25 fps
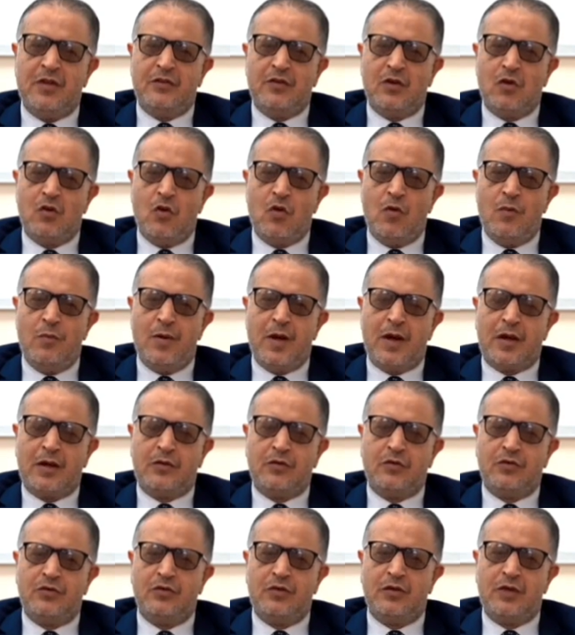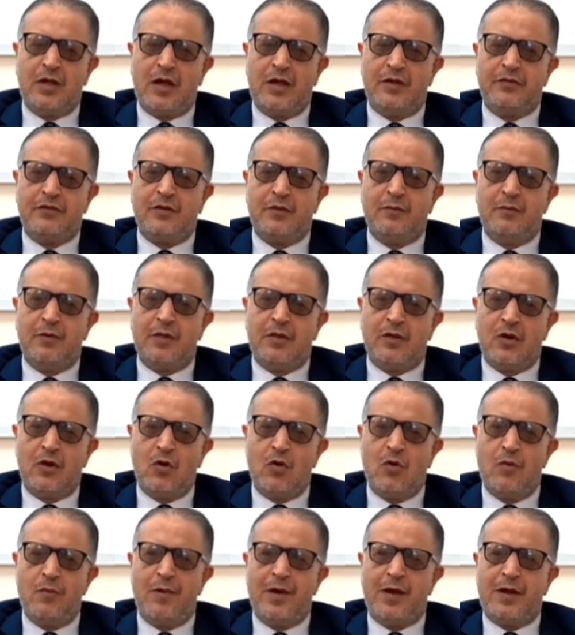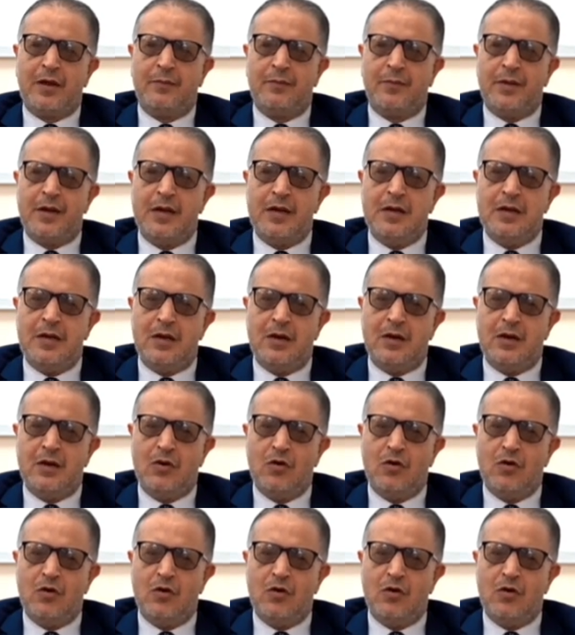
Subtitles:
a low back, you should ask about the low back pain.